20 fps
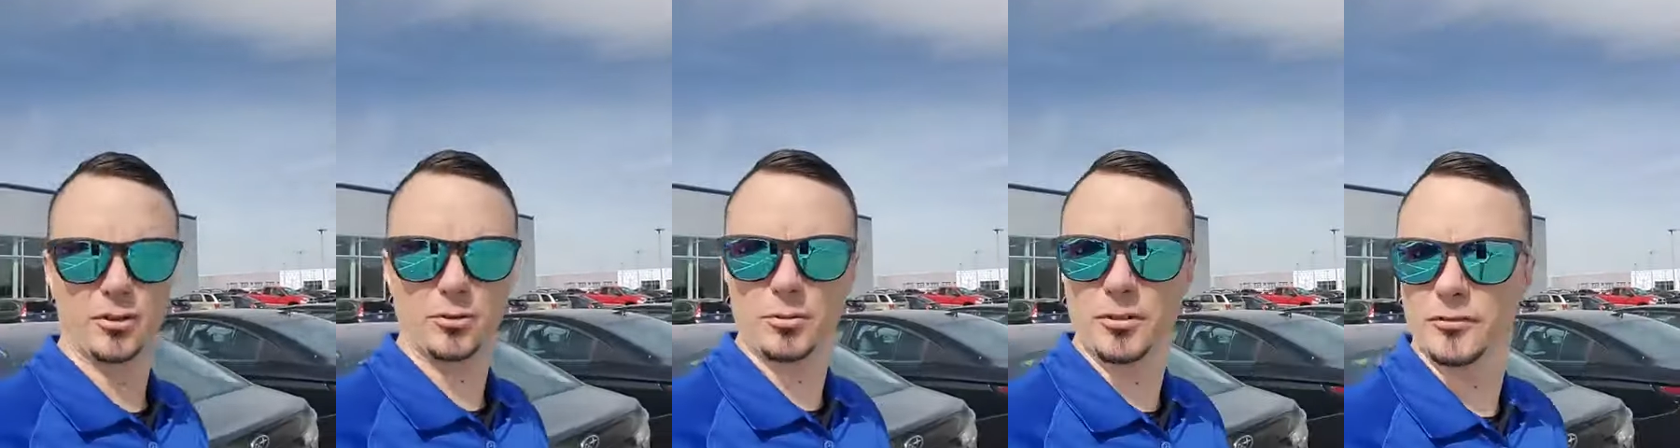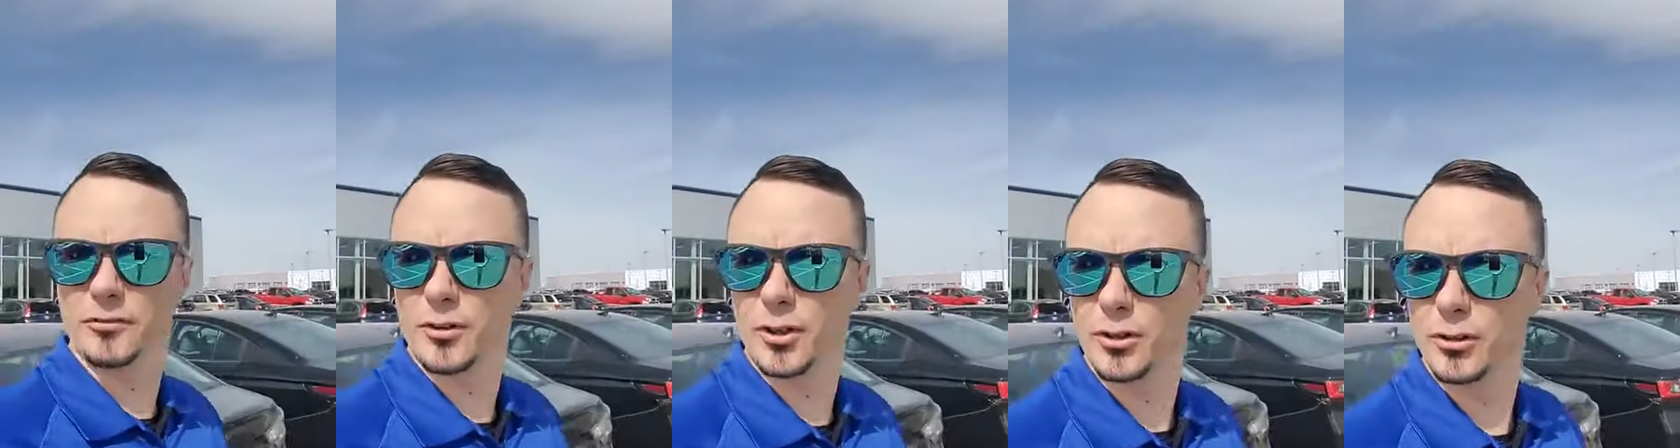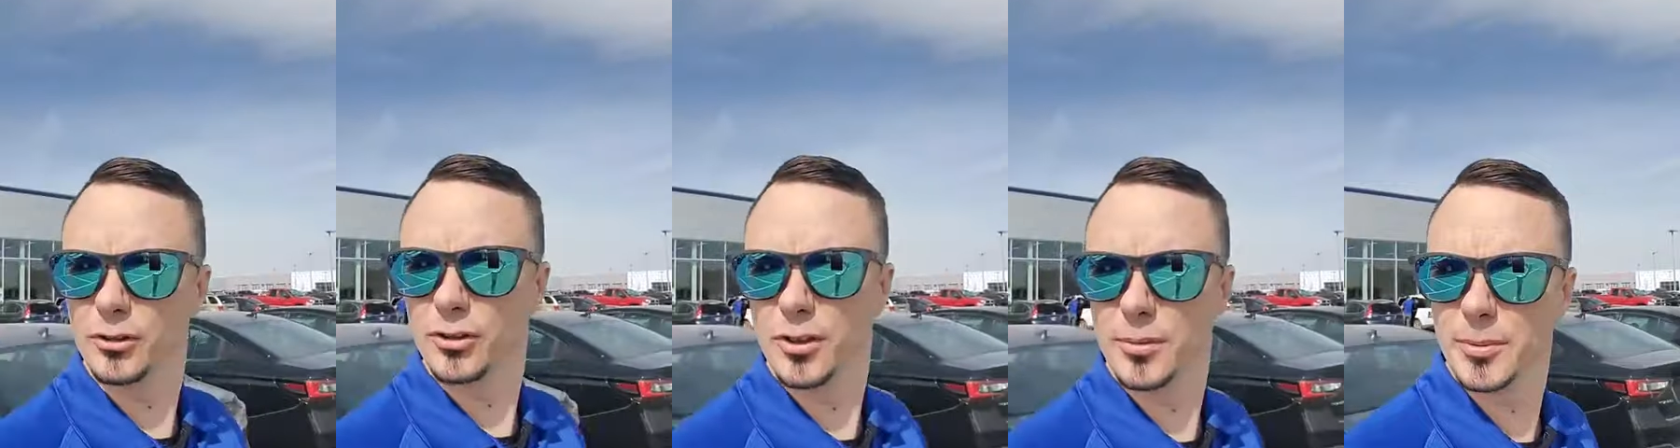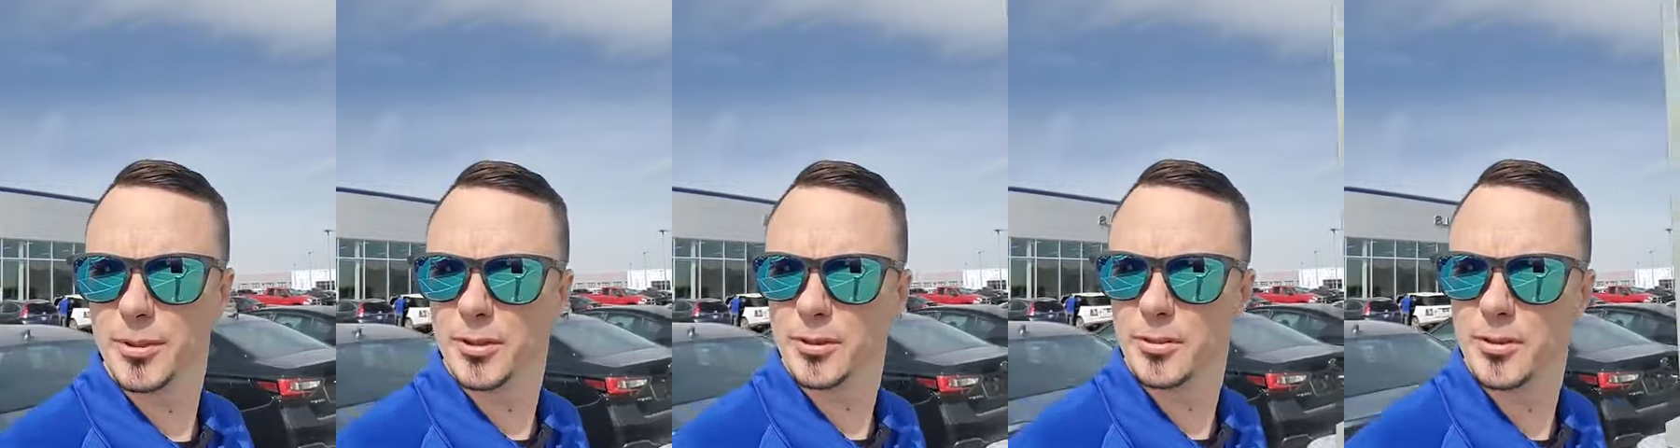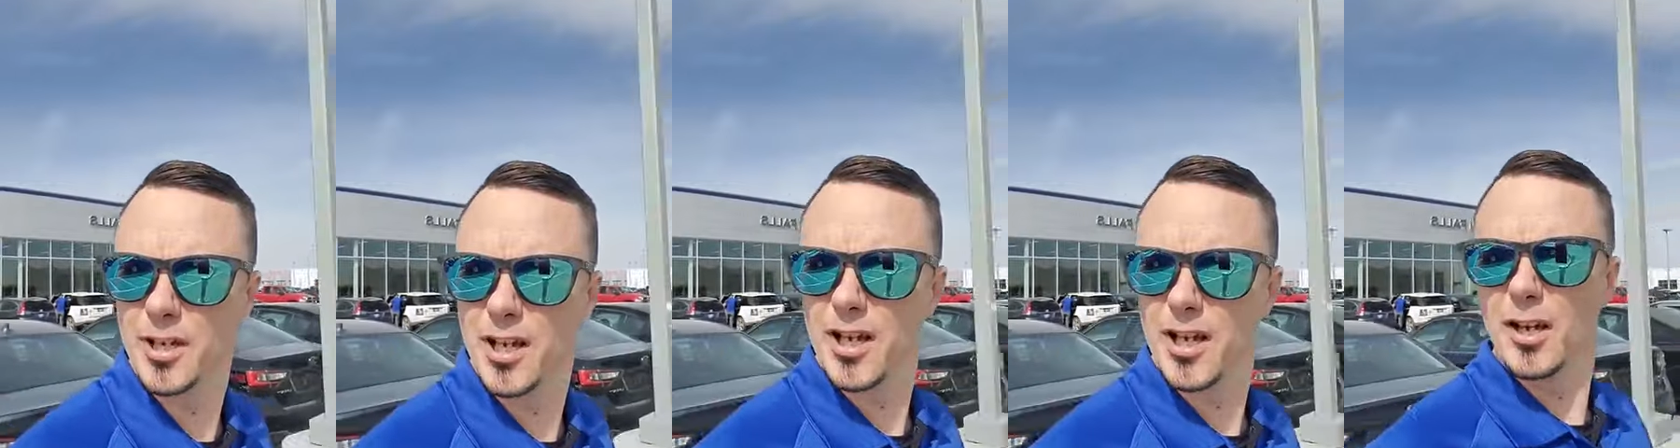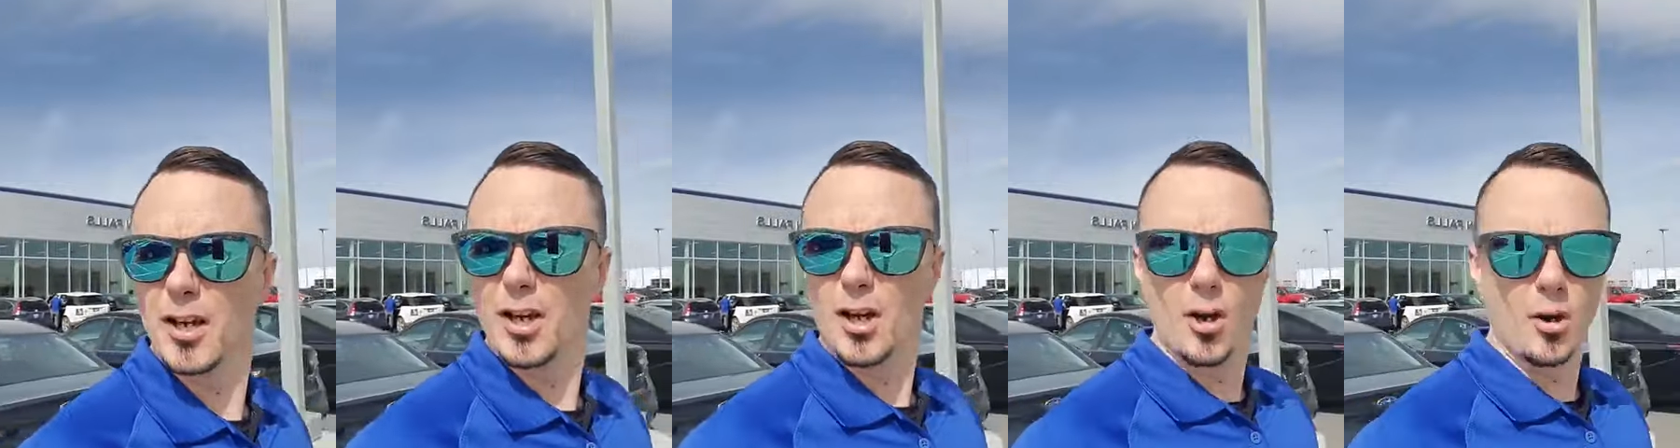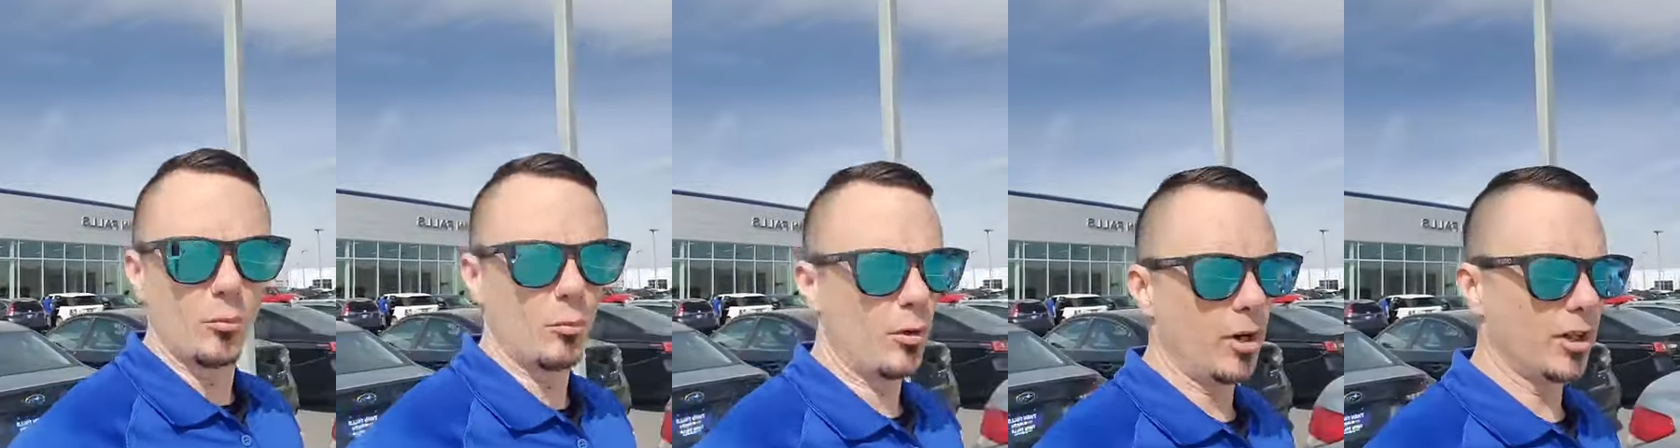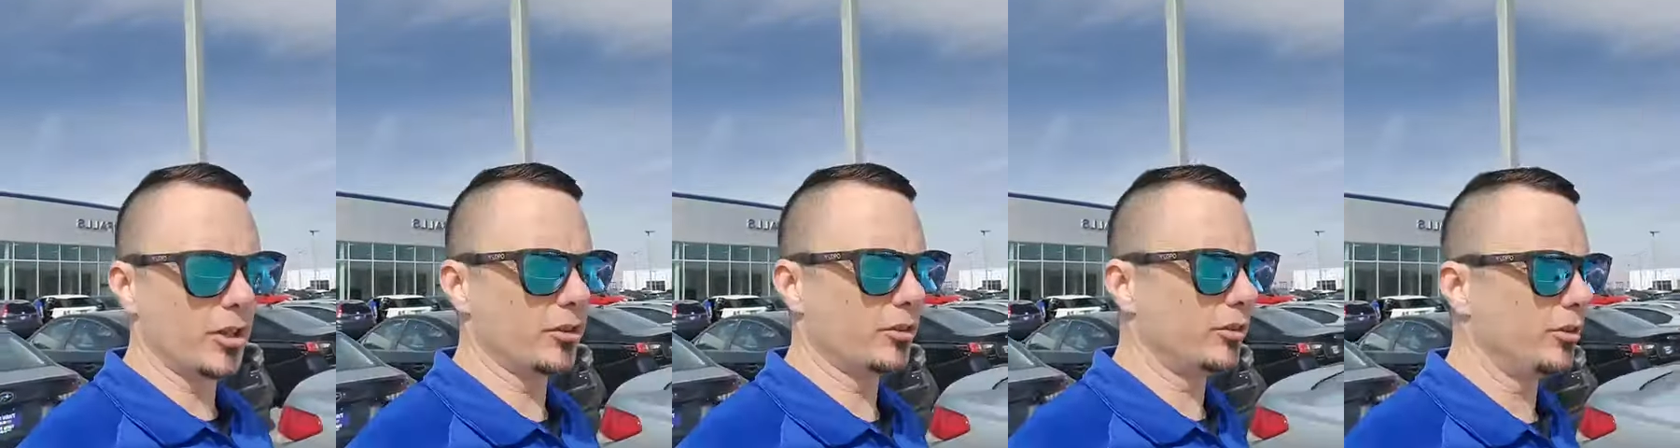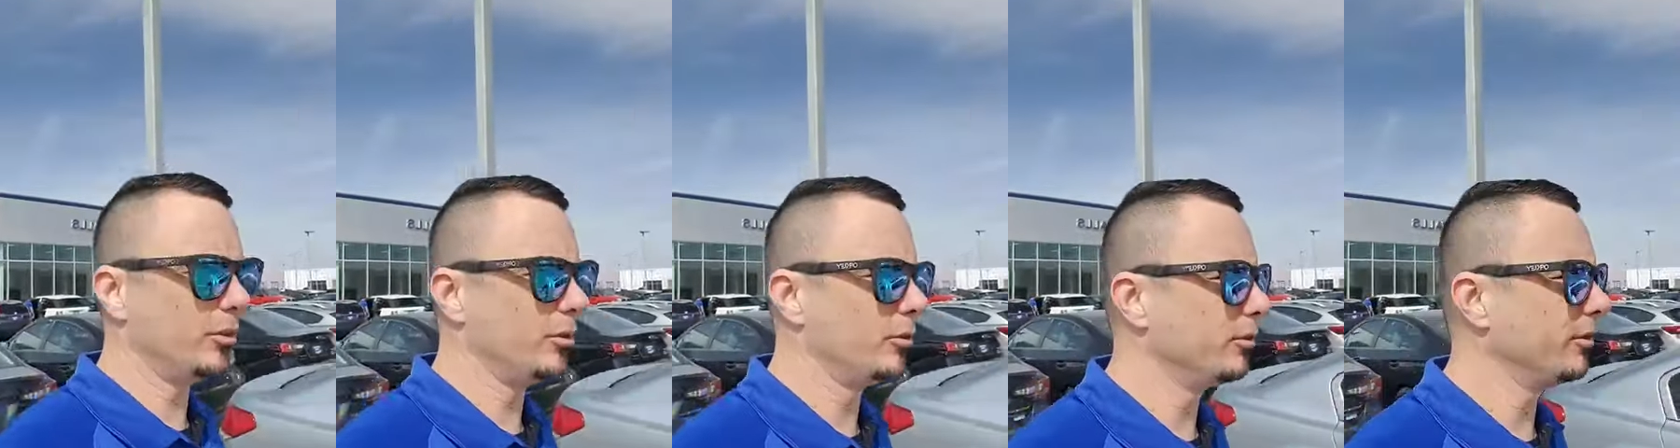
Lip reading: Twin Falls Subaru. Wanted to